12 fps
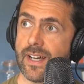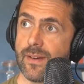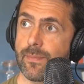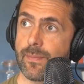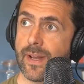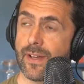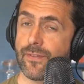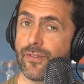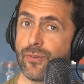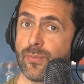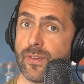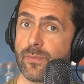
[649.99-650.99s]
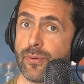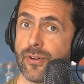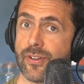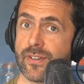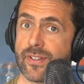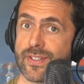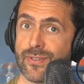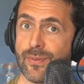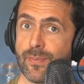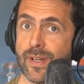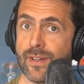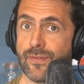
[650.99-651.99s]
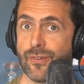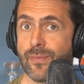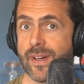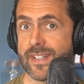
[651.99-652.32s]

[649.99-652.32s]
a platform with products or a platform